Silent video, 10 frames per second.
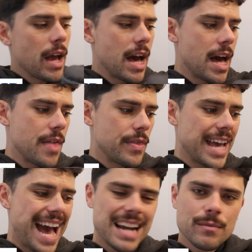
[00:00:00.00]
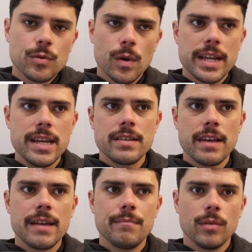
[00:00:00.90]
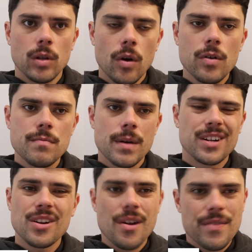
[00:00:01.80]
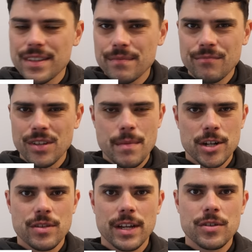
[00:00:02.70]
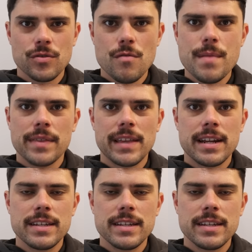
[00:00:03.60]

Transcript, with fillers: The Adams one is a blow, but I don't know if there's really much they could do about that.